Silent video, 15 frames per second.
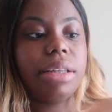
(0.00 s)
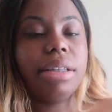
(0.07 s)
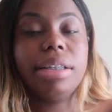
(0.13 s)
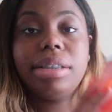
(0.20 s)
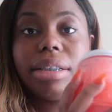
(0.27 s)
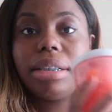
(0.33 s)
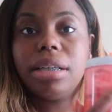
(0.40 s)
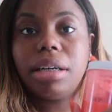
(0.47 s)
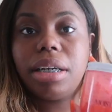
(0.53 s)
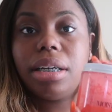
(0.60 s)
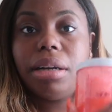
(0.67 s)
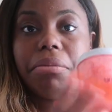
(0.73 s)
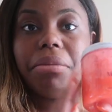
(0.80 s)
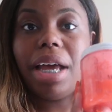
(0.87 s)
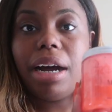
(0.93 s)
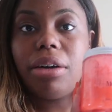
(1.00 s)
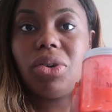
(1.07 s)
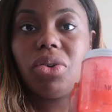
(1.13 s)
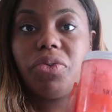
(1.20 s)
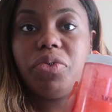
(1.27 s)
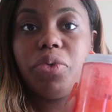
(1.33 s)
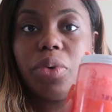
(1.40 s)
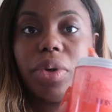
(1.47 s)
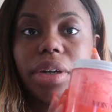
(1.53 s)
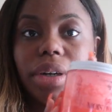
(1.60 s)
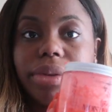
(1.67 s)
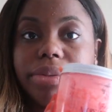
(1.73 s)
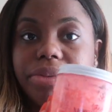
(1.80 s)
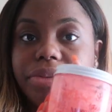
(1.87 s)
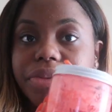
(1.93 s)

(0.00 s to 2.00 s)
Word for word: this is a good amount for